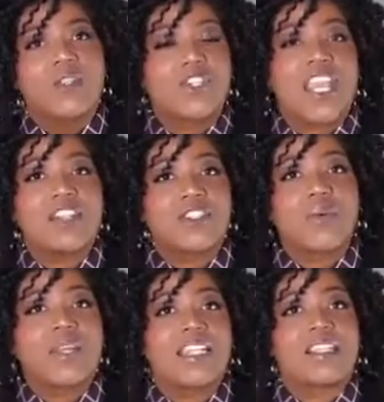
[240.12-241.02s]
with change
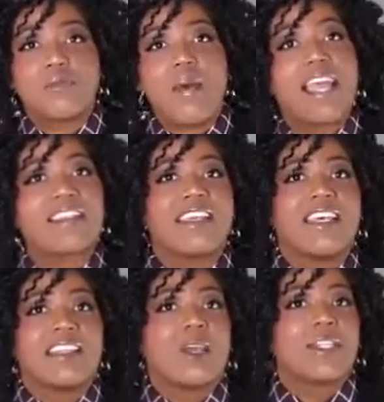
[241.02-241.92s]
that we didn't expect,
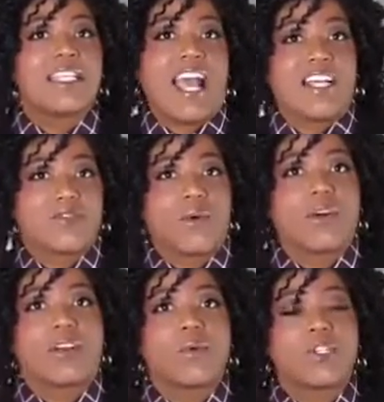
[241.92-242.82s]
that we didn't ask
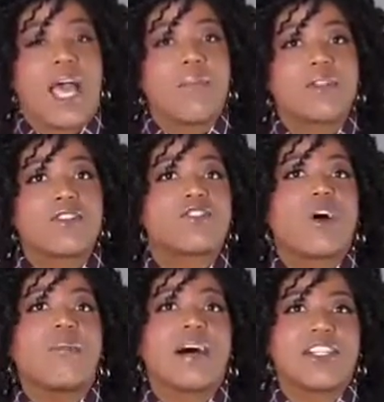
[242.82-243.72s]
for, which happens
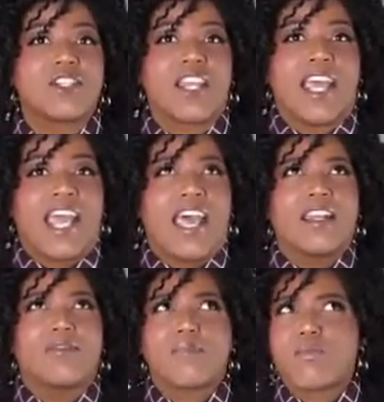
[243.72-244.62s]
so much
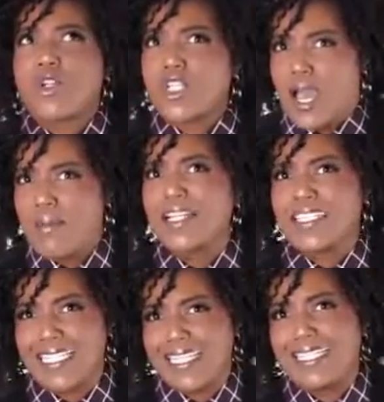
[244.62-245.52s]
and
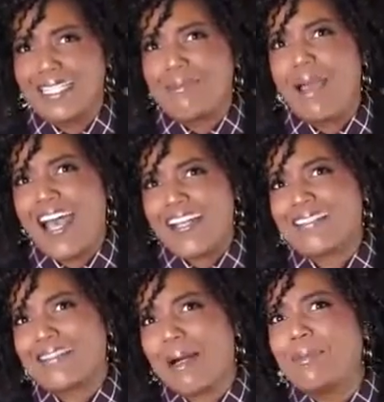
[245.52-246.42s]
predominantly in these
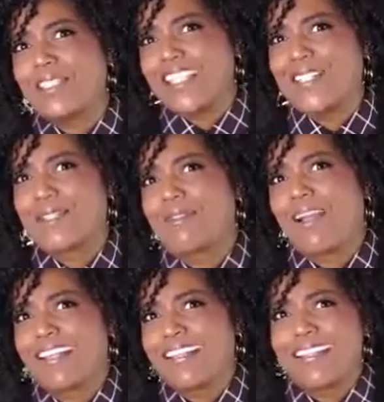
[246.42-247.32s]
past couple of years, right? As